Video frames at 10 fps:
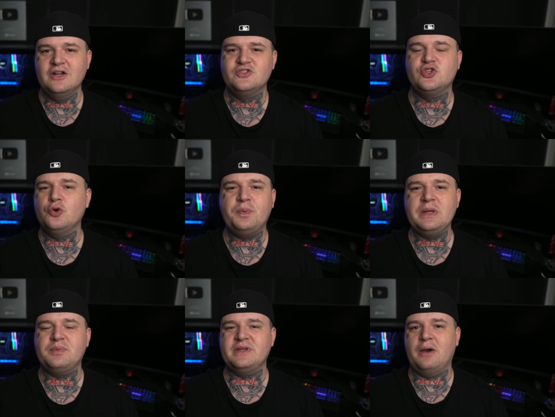Two
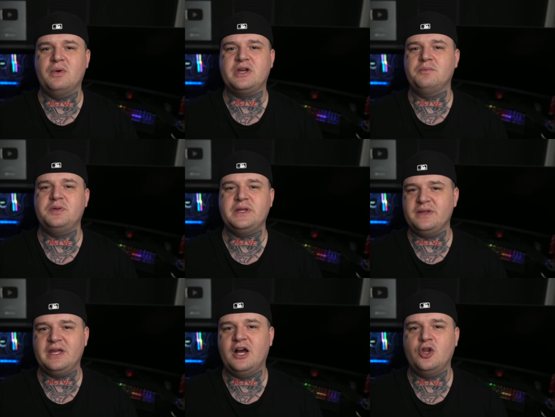people that were
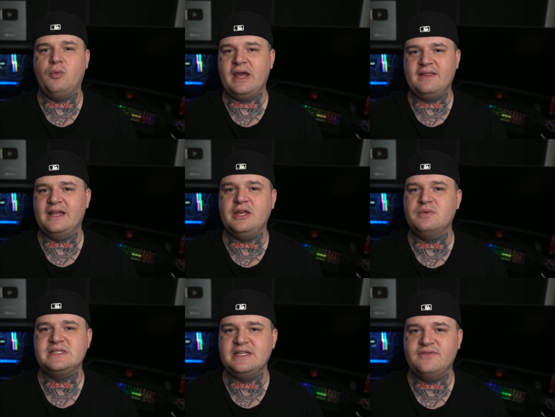completely unaware that he
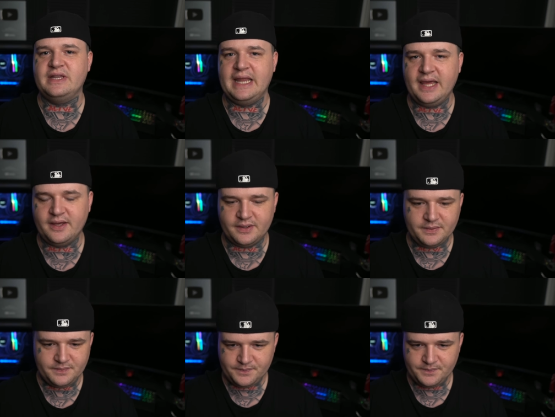was even there.